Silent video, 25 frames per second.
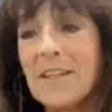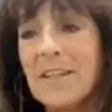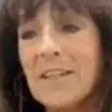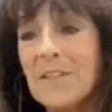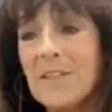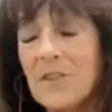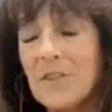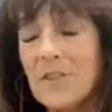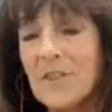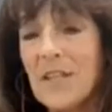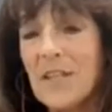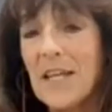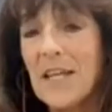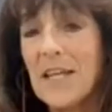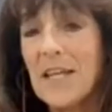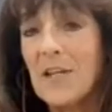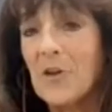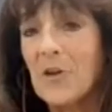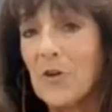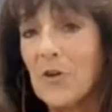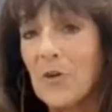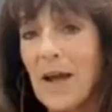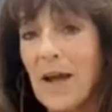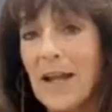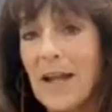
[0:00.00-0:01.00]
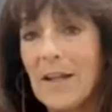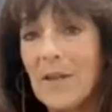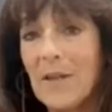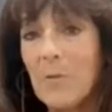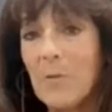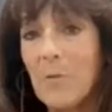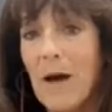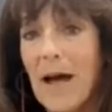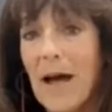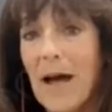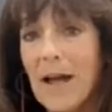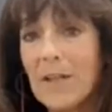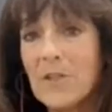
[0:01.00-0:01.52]
state or
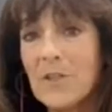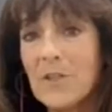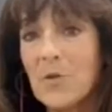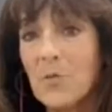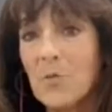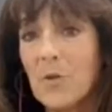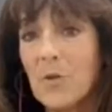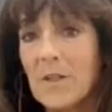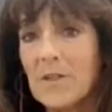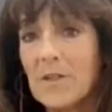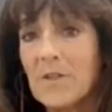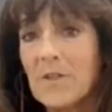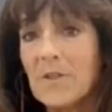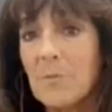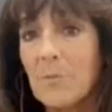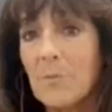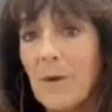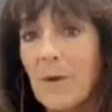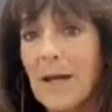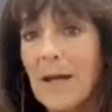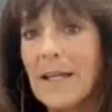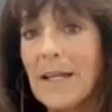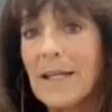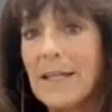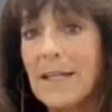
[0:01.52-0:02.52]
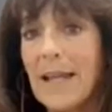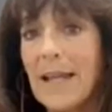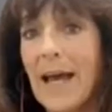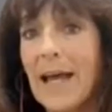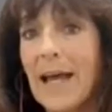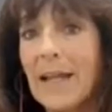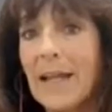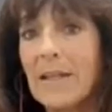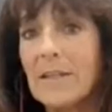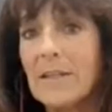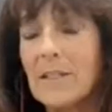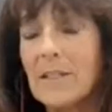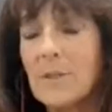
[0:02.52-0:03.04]
out-of-the-box ones might
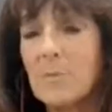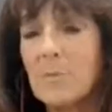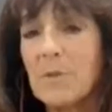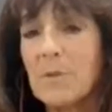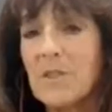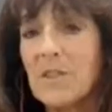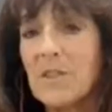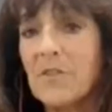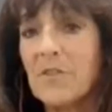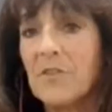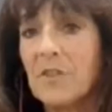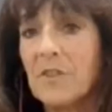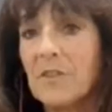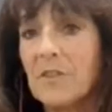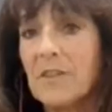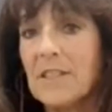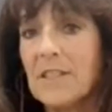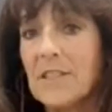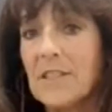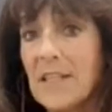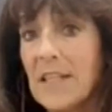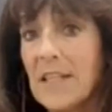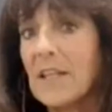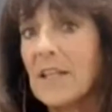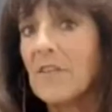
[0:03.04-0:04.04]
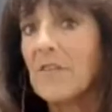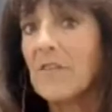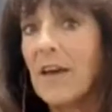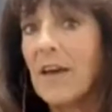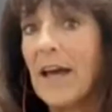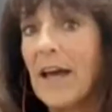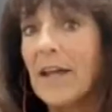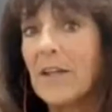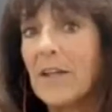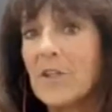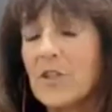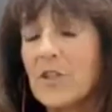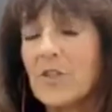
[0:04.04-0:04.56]
not specifically take
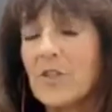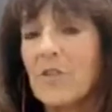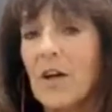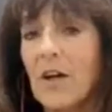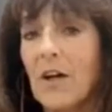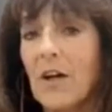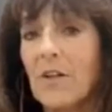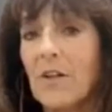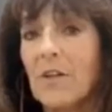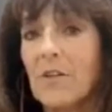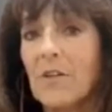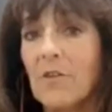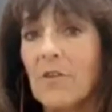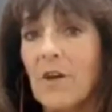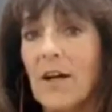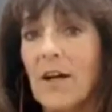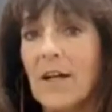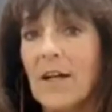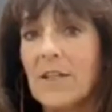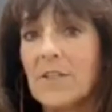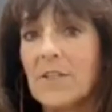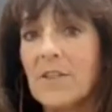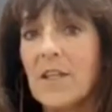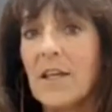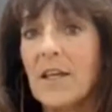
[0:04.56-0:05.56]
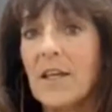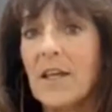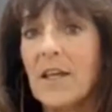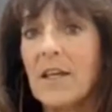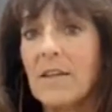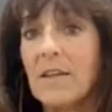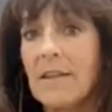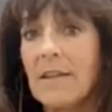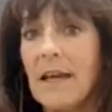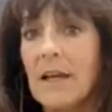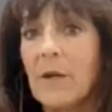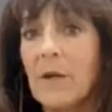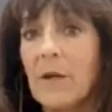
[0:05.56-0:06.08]
advantage of all the laws
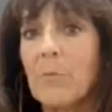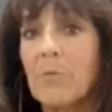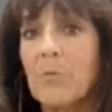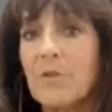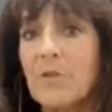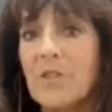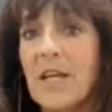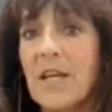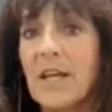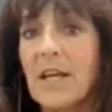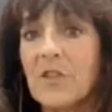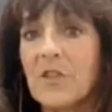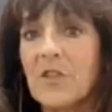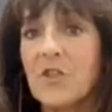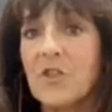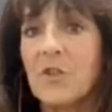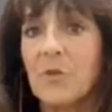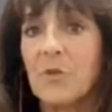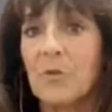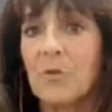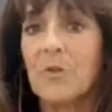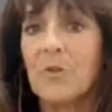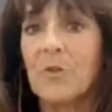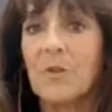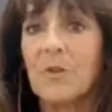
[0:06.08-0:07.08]
that could protect you.